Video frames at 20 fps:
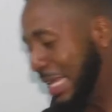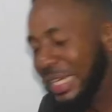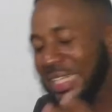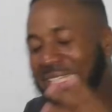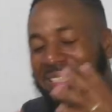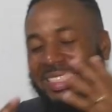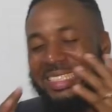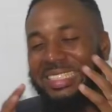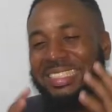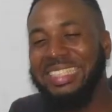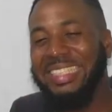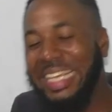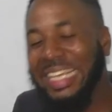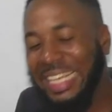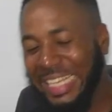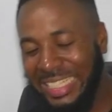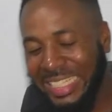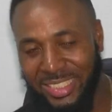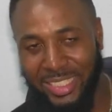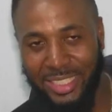
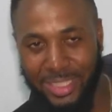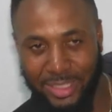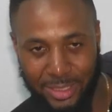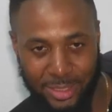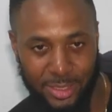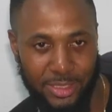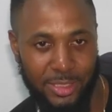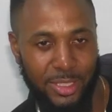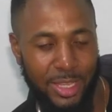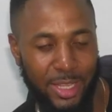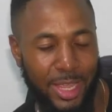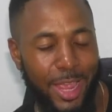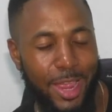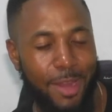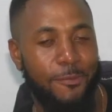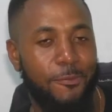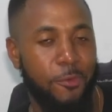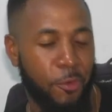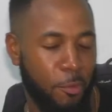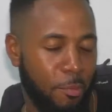seasons in
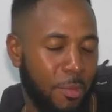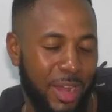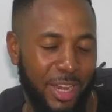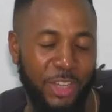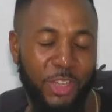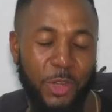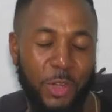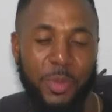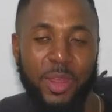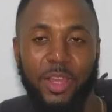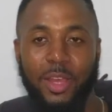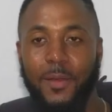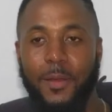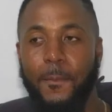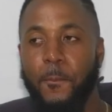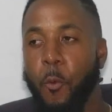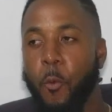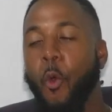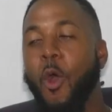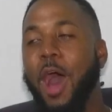football in Jamaica.
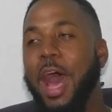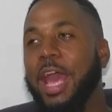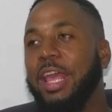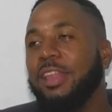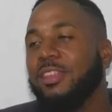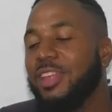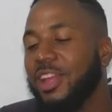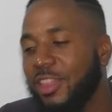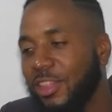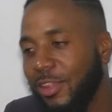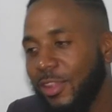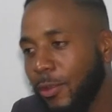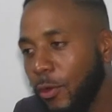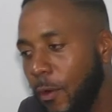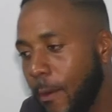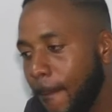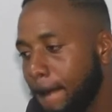Why is that so?